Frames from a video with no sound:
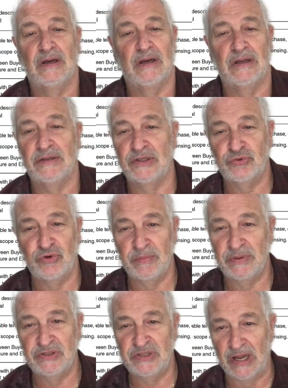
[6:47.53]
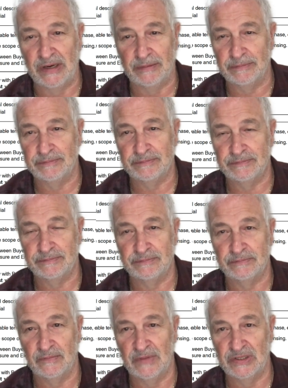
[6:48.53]
This agreement's done.
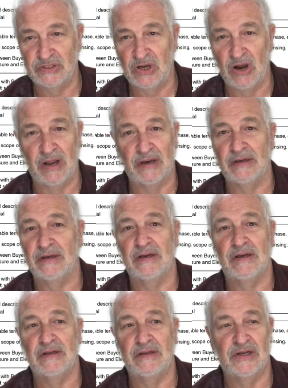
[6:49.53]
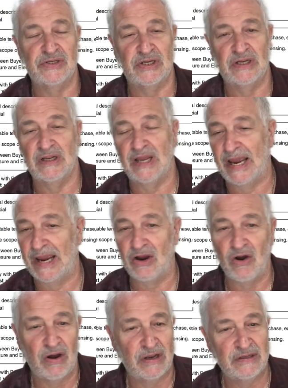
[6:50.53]
It's gone. Doesn't hang
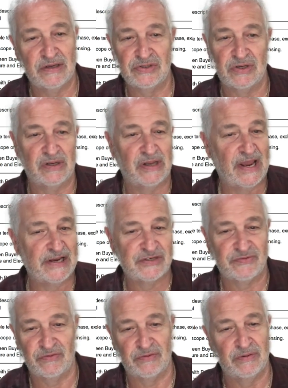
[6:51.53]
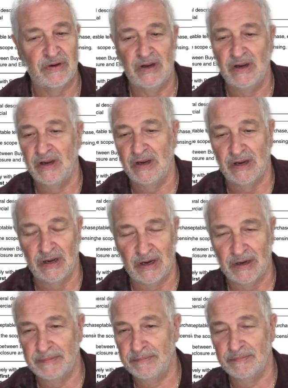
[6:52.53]
on, doesn't last for
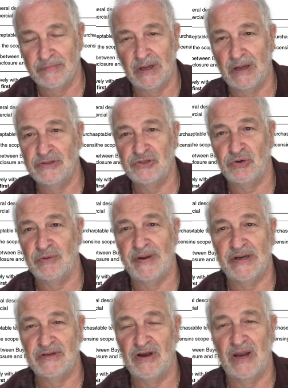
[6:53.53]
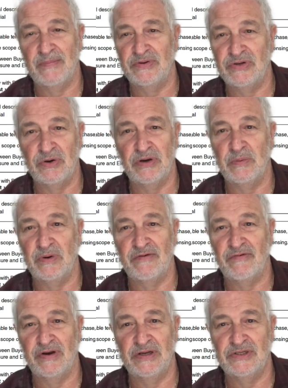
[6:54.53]
a certain amount of time, eternity, whatever
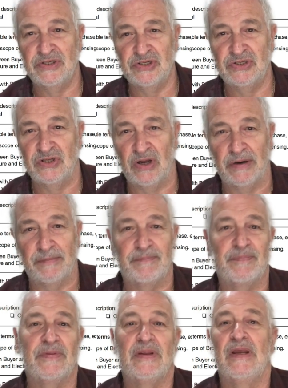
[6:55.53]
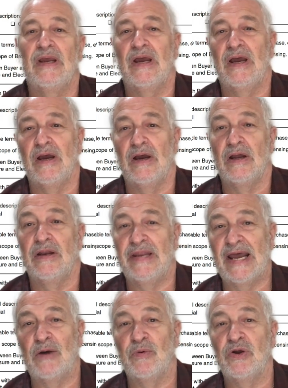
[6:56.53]
it is. It's just done.
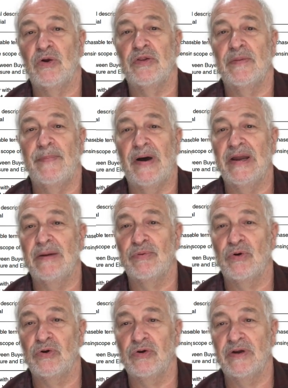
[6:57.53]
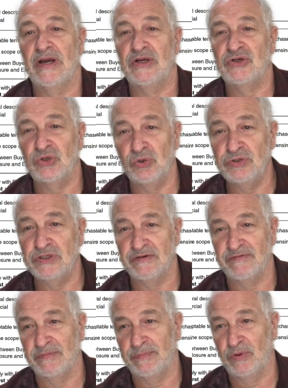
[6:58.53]
Now we go to the buyer broker exclusive
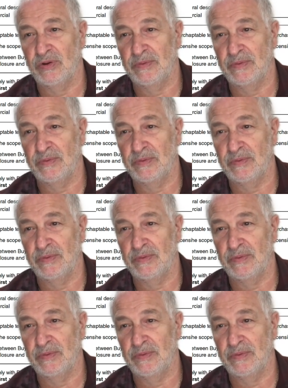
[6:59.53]
employment